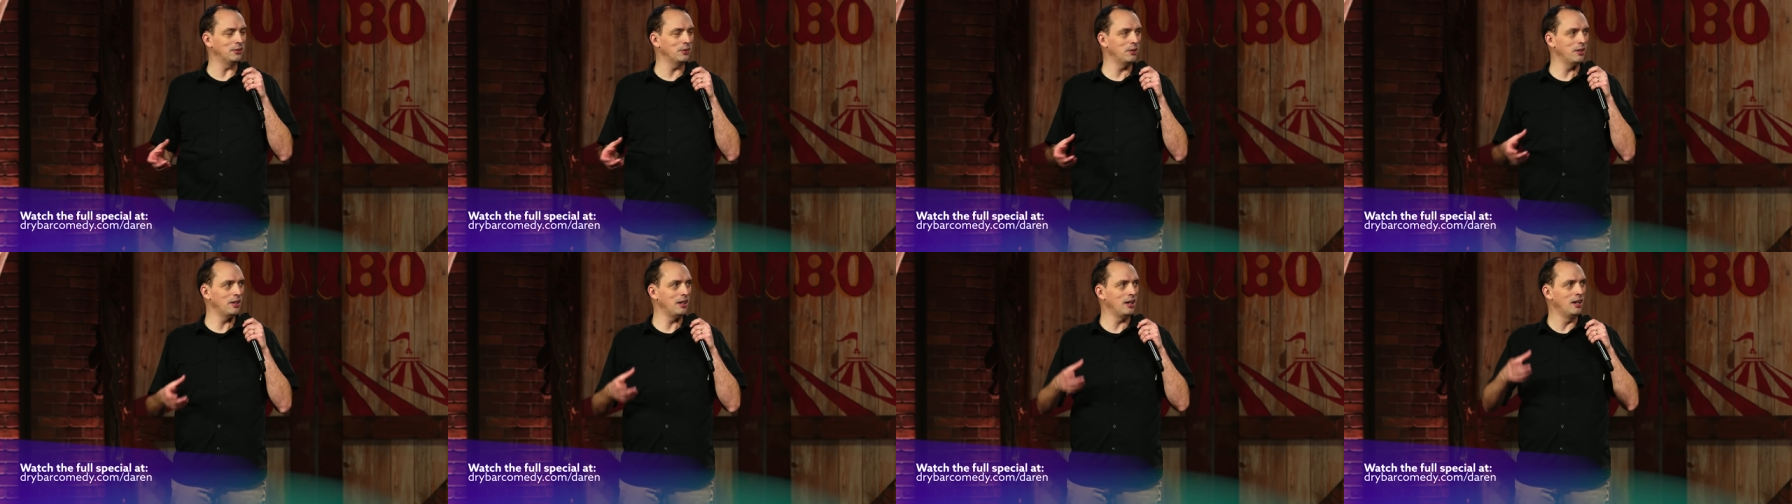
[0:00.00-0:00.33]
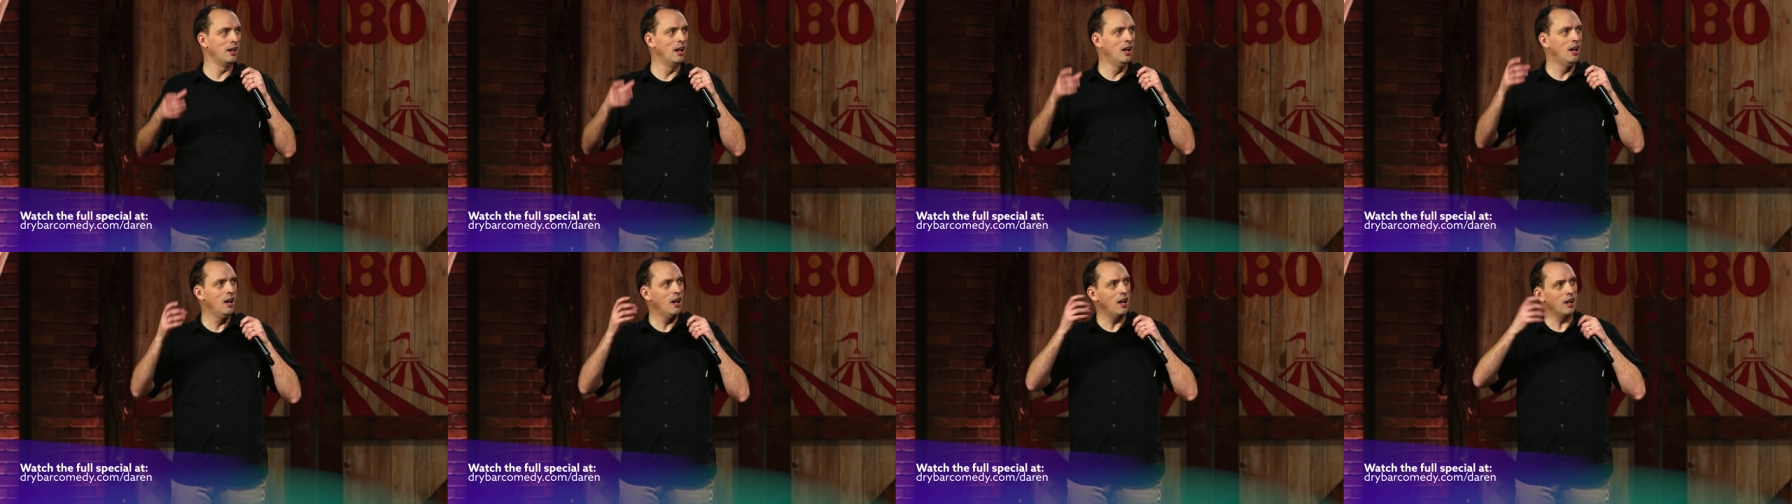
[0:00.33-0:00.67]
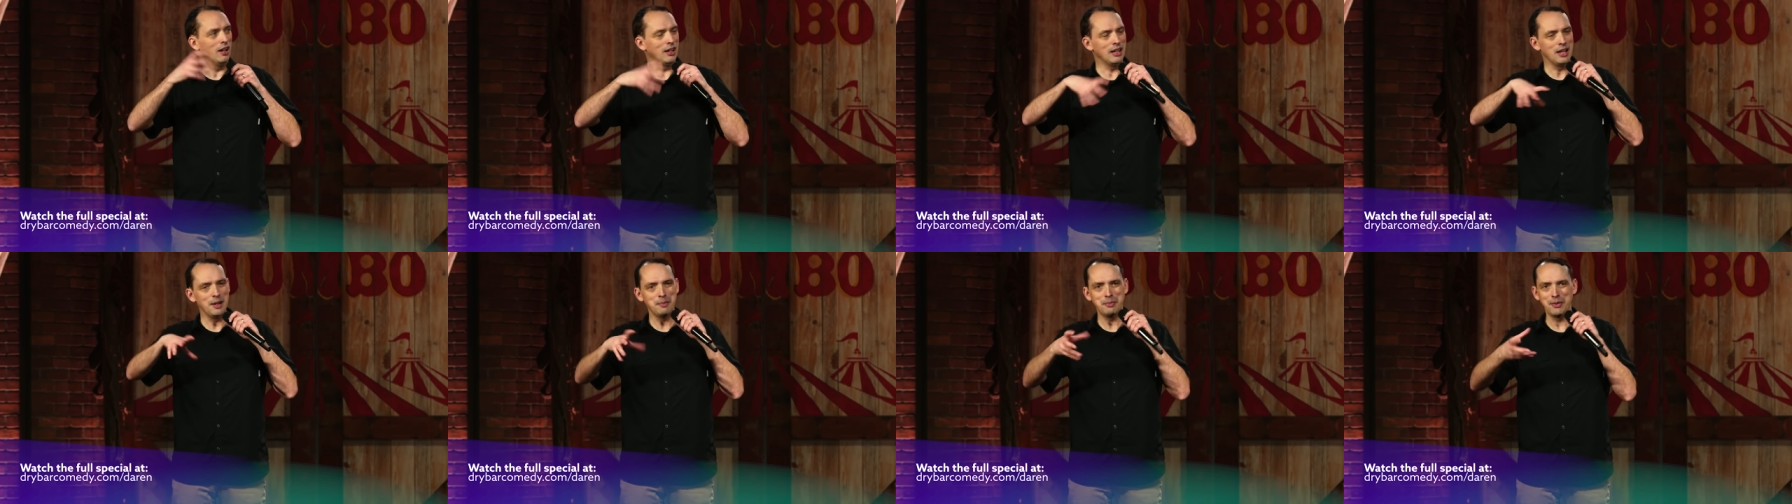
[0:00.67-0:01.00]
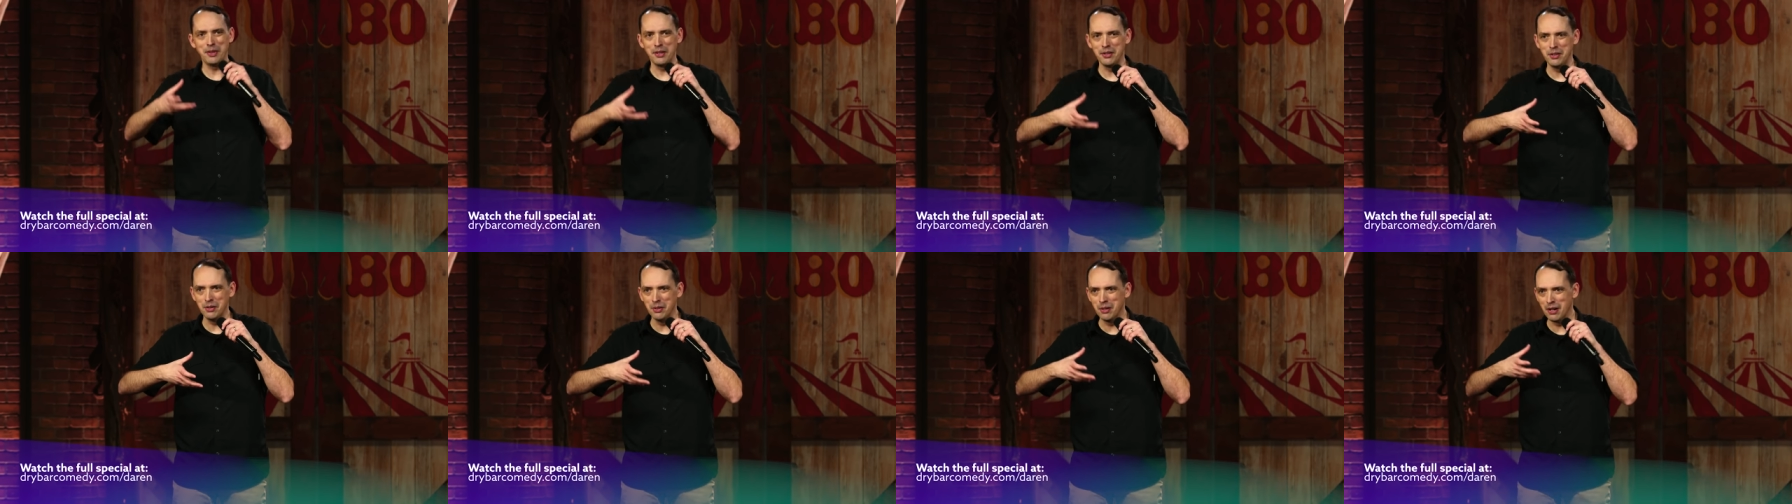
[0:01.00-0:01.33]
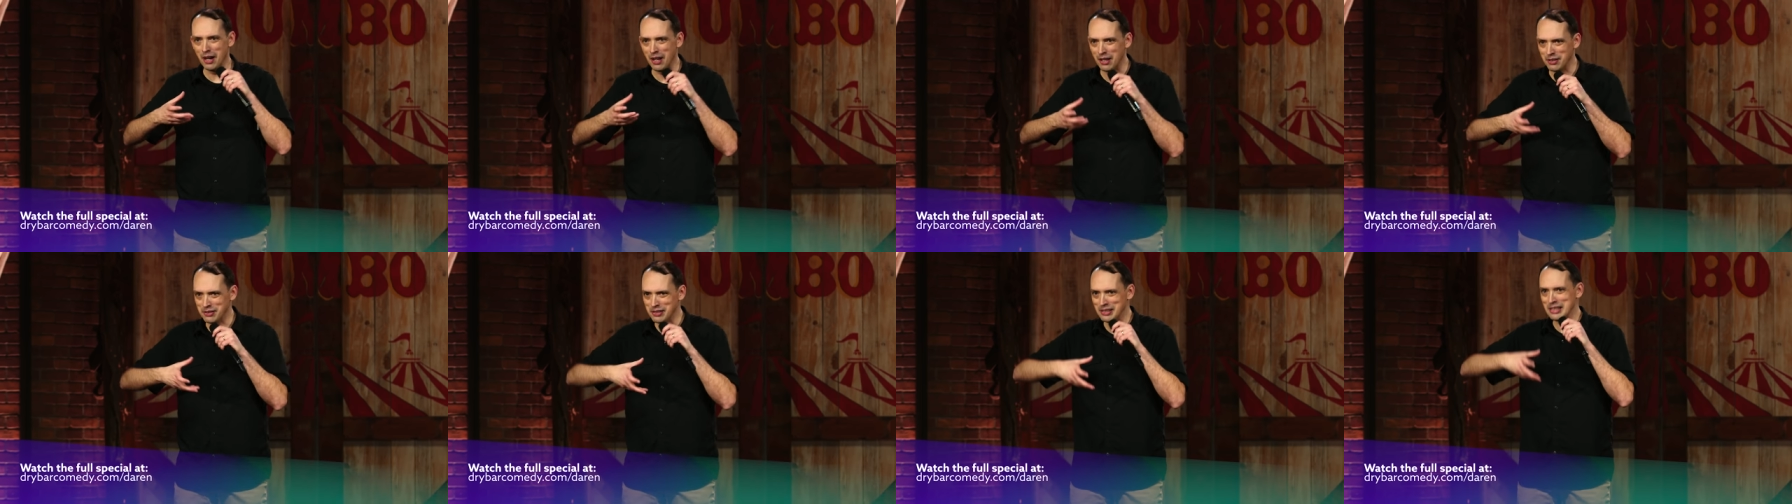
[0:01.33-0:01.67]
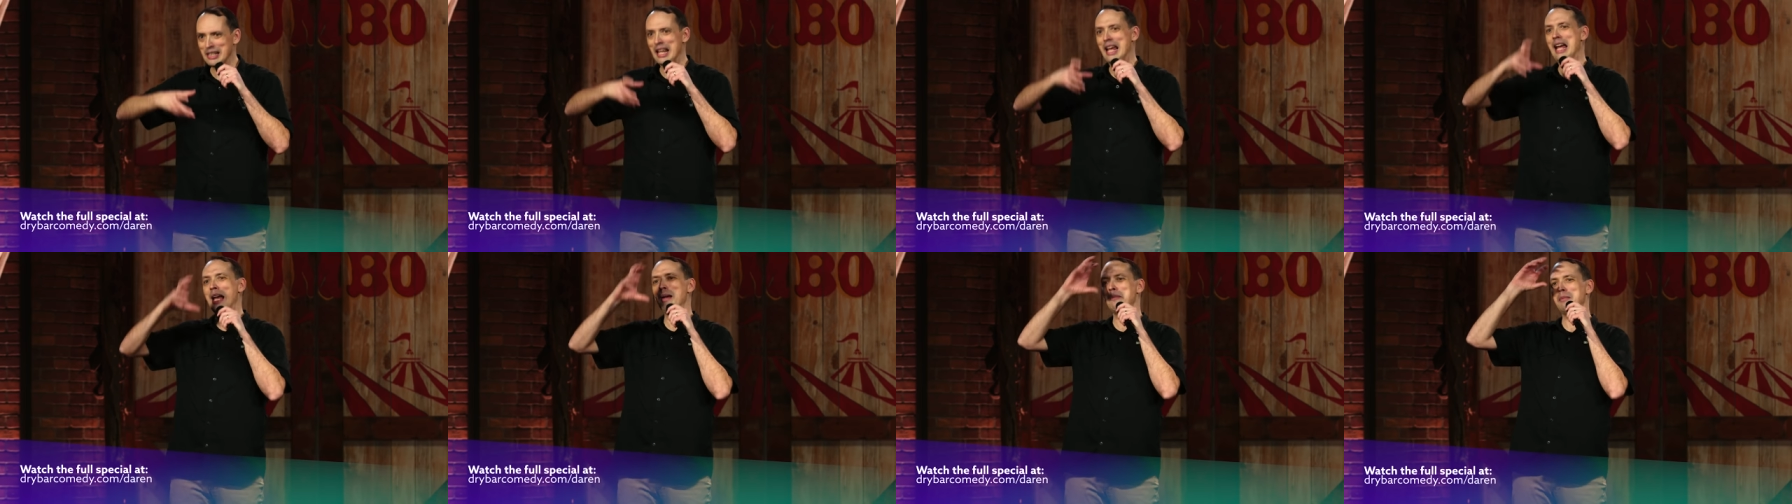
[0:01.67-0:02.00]
So I thought, I'll get up to the door. I'll
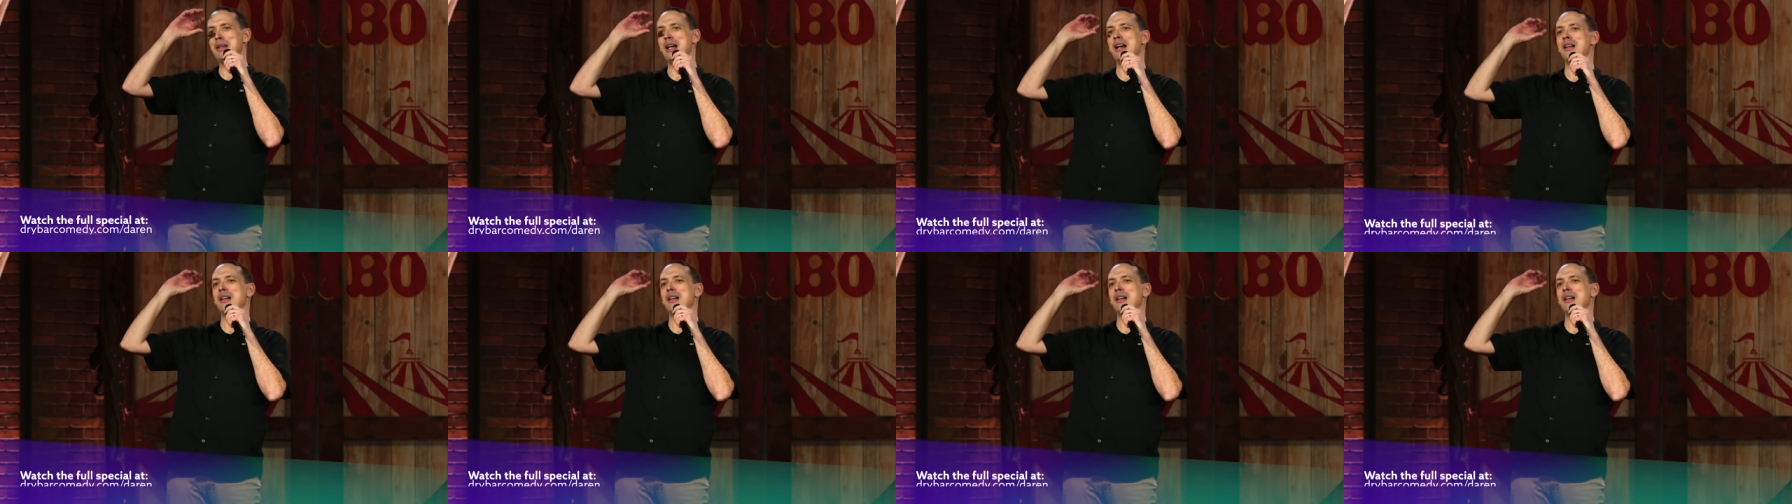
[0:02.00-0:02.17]
slam